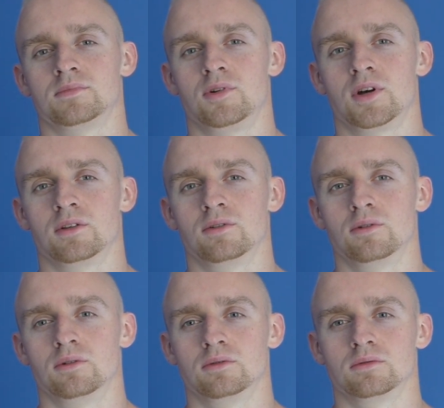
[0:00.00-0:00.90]
you can
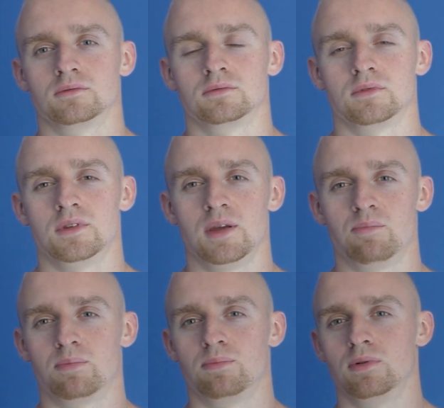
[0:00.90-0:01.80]
do
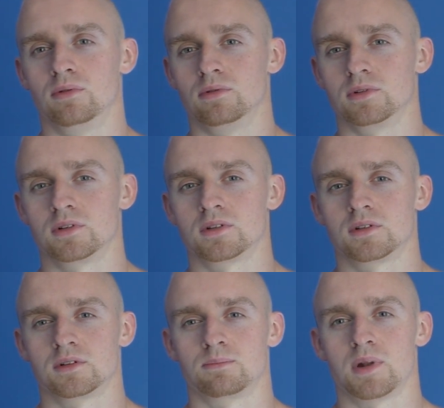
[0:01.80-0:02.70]
dip
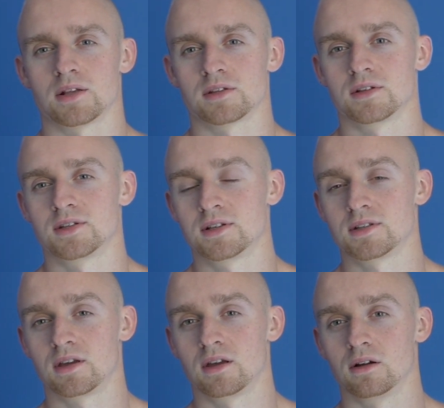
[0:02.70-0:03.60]
plus
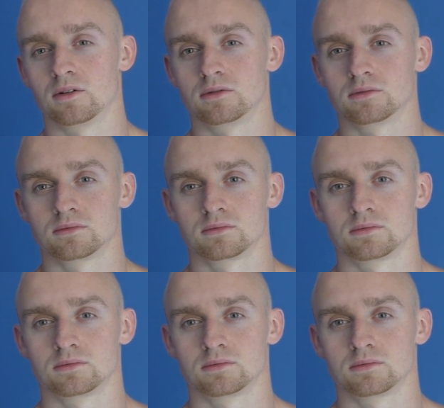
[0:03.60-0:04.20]
60 kilo,